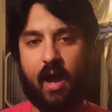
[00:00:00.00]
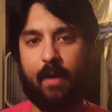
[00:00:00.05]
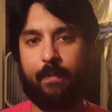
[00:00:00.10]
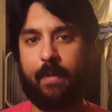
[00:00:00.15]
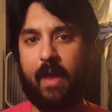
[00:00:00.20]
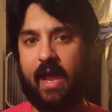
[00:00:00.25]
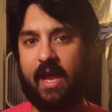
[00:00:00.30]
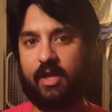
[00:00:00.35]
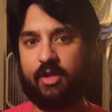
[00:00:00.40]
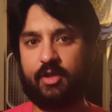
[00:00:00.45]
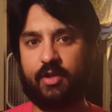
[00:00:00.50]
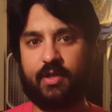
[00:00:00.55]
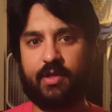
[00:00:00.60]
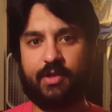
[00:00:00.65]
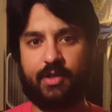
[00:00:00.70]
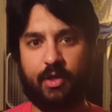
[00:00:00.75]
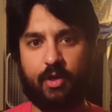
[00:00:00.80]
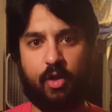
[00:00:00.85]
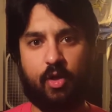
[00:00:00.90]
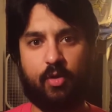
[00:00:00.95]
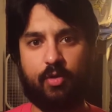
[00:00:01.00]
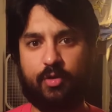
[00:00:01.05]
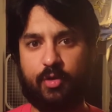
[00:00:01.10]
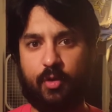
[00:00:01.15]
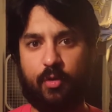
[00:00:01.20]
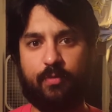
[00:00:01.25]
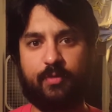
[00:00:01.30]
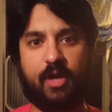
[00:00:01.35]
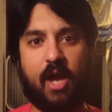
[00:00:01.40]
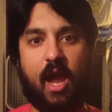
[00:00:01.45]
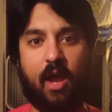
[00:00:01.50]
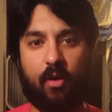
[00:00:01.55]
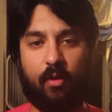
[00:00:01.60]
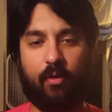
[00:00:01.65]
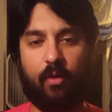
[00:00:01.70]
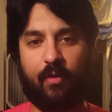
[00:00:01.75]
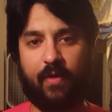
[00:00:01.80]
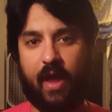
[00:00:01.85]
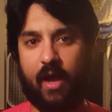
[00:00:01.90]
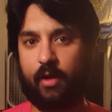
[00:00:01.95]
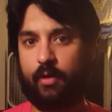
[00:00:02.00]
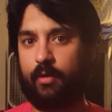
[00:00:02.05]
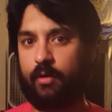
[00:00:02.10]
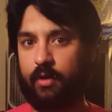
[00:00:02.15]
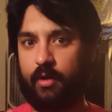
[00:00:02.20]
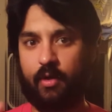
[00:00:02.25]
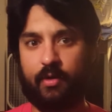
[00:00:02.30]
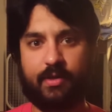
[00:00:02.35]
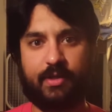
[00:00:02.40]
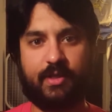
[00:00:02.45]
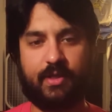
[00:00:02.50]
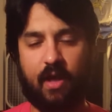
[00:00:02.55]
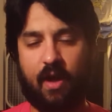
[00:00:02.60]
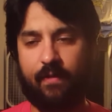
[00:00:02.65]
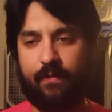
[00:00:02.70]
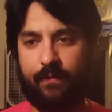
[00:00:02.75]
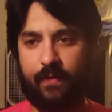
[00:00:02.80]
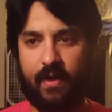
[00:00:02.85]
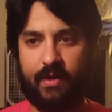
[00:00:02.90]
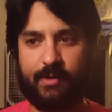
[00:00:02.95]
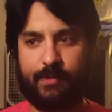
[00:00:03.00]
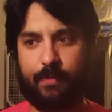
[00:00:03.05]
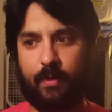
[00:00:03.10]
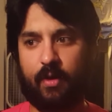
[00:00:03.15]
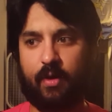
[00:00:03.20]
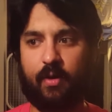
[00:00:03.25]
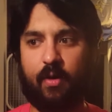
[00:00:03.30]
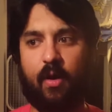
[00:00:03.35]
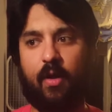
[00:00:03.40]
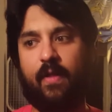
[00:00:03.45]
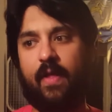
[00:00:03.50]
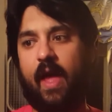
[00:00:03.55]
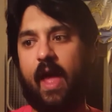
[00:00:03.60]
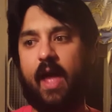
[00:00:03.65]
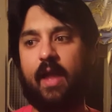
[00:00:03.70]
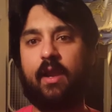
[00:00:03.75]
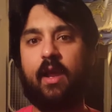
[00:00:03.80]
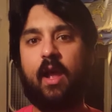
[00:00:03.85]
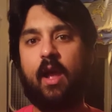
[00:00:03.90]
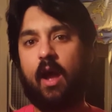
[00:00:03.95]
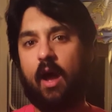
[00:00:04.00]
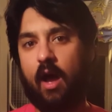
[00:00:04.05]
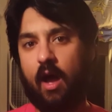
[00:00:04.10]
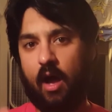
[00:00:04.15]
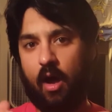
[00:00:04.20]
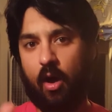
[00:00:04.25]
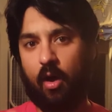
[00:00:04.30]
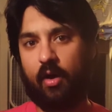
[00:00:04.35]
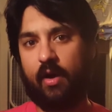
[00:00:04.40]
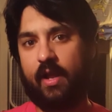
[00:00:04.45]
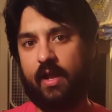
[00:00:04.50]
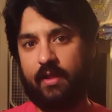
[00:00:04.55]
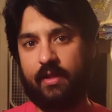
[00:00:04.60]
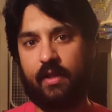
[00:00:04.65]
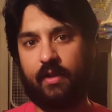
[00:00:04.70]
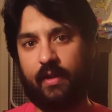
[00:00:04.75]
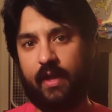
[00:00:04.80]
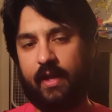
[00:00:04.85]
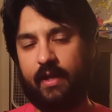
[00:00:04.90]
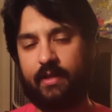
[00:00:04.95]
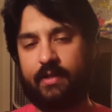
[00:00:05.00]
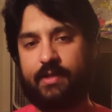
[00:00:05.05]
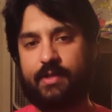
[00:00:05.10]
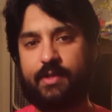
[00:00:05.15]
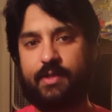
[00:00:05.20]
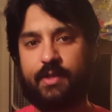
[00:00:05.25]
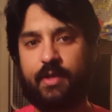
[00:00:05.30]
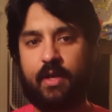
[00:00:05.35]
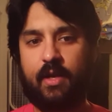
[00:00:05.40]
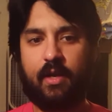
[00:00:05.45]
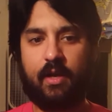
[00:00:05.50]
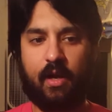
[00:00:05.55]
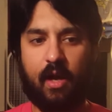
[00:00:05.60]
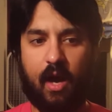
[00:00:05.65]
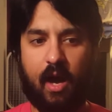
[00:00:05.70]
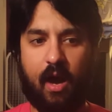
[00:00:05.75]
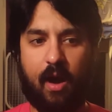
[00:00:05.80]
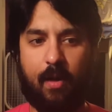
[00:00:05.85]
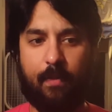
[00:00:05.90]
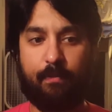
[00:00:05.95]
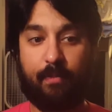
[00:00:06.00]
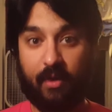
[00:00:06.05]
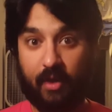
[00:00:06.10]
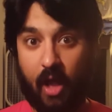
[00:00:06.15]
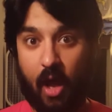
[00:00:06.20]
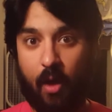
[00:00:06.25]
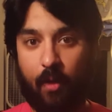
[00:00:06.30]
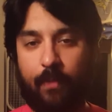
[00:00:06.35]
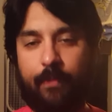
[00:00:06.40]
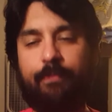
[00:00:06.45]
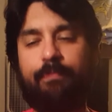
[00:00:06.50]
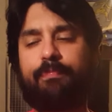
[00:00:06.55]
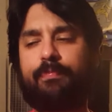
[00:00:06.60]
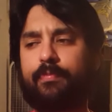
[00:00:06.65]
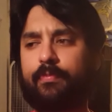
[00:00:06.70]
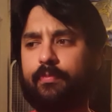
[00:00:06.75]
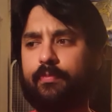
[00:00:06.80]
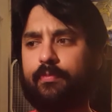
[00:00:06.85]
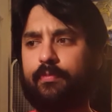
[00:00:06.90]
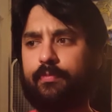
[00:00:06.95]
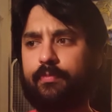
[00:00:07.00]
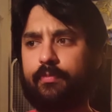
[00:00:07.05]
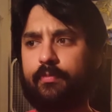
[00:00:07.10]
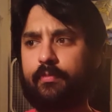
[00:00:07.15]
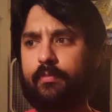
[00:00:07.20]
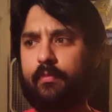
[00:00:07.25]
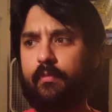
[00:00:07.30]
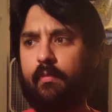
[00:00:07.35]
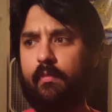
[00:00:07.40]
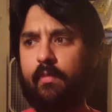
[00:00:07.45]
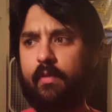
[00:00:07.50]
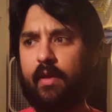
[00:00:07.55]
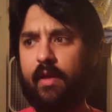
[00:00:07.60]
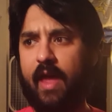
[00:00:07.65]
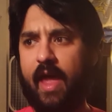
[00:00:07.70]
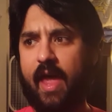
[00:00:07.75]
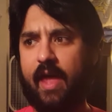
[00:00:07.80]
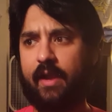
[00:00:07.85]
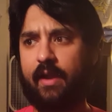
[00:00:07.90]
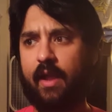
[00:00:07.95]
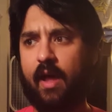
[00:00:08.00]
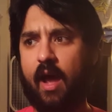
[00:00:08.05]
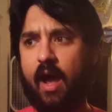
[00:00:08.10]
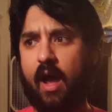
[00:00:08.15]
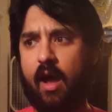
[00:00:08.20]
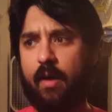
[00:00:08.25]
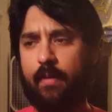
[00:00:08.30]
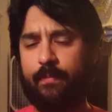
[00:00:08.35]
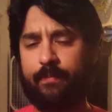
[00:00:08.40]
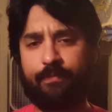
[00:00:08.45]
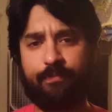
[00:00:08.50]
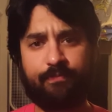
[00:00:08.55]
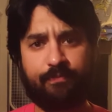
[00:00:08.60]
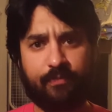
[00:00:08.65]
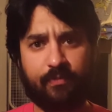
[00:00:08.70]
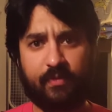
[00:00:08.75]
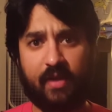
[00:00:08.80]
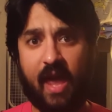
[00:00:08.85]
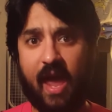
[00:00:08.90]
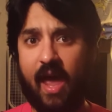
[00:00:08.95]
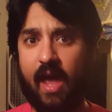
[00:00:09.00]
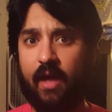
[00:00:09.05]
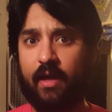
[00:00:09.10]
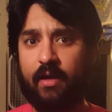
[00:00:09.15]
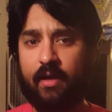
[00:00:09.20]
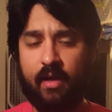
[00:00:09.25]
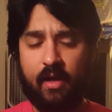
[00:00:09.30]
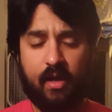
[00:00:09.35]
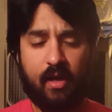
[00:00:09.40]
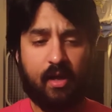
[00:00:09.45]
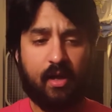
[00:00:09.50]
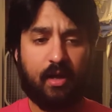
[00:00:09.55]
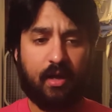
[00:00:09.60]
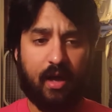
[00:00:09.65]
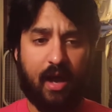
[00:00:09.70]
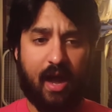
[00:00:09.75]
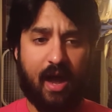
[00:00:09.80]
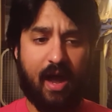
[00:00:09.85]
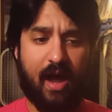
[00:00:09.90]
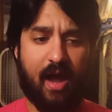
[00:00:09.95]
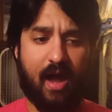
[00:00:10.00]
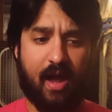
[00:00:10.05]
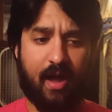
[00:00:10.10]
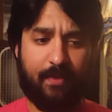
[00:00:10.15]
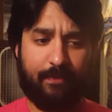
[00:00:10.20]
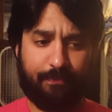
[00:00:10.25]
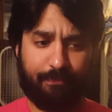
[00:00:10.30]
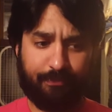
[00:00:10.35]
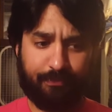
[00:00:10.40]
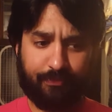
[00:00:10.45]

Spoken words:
pages and YouTube channel and all that good stuff, Facebook and all that, are in the links below. And yeah, I